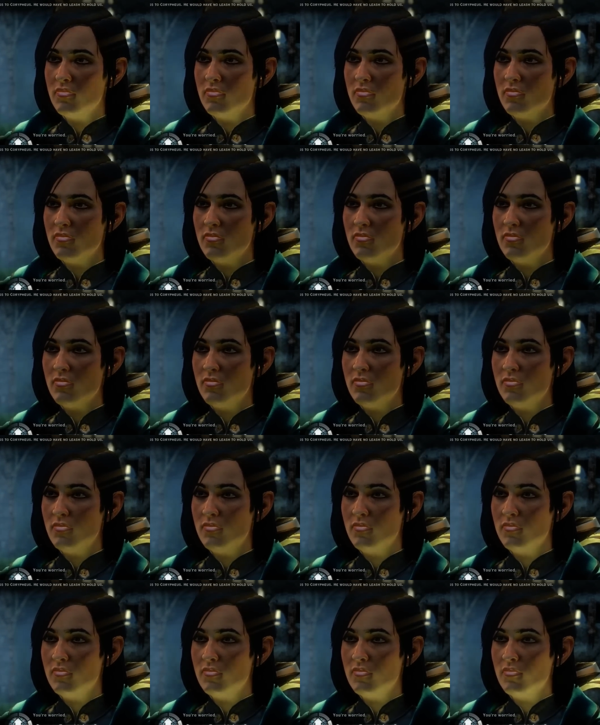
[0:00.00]

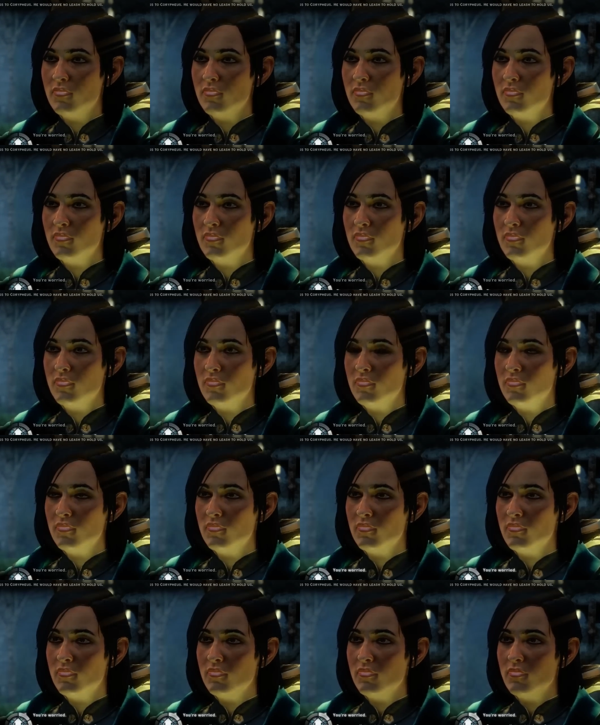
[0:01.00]

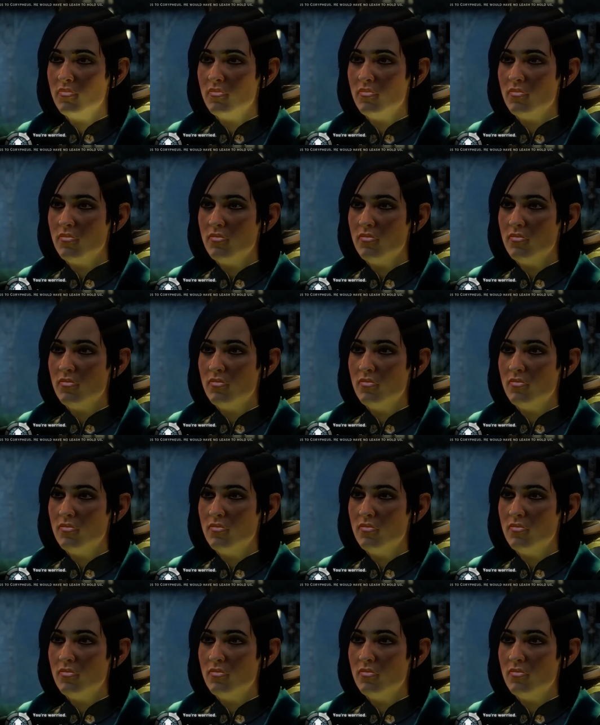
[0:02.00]
(silence)